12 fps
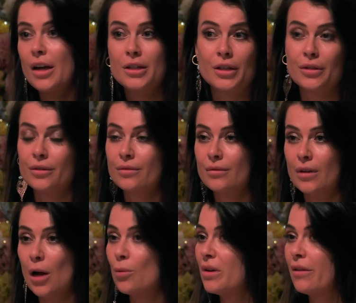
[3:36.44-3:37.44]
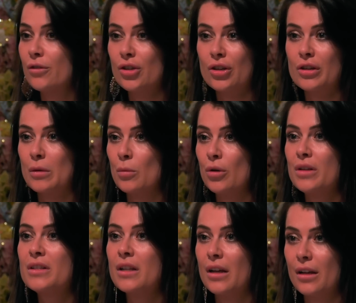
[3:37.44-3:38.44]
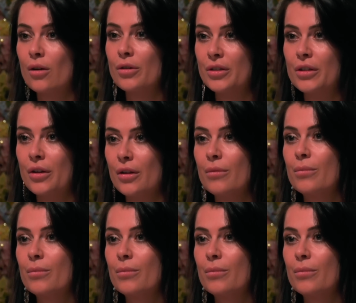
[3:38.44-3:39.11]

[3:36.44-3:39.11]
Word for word: I don't. I would never judge someone until I got to know